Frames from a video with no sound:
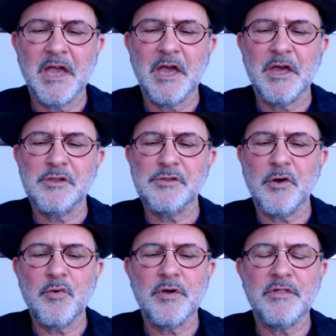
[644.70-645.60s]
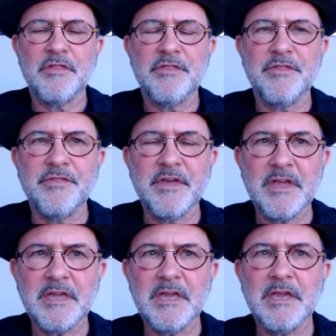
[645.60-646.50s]
So
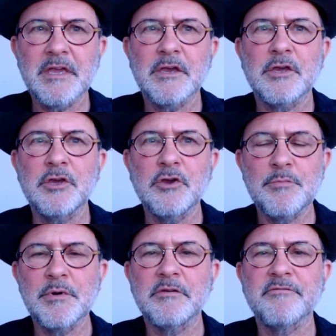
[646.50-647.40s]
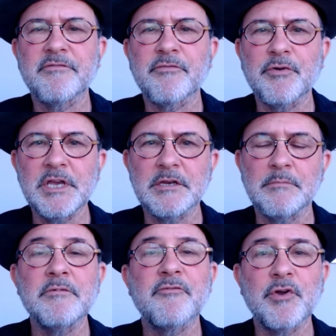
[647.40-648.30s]
thinking human freedom,
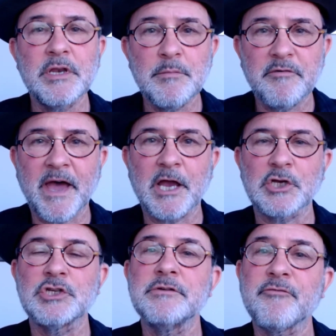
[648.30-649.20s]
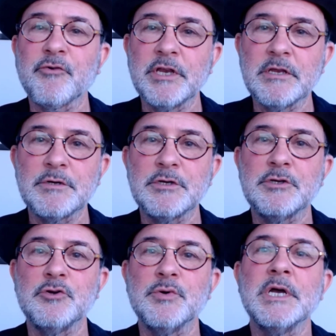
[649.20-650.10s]
freedom of action, freedom
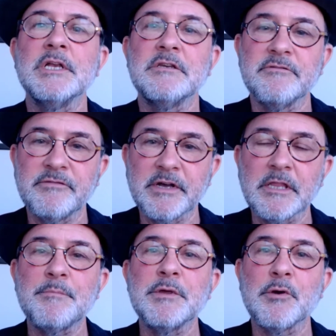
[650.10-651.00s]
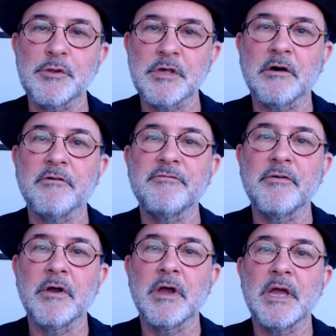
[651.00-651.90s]
to develop yourself
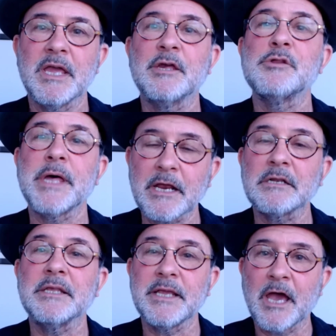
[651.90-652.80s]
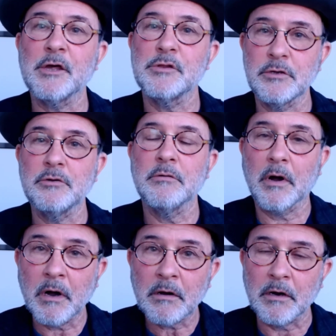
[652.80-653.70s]
exactly as you
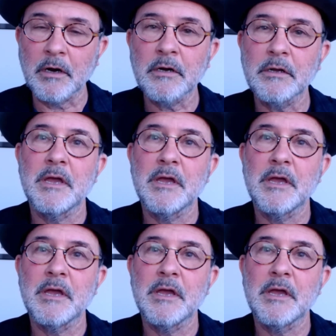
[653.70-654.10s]
are,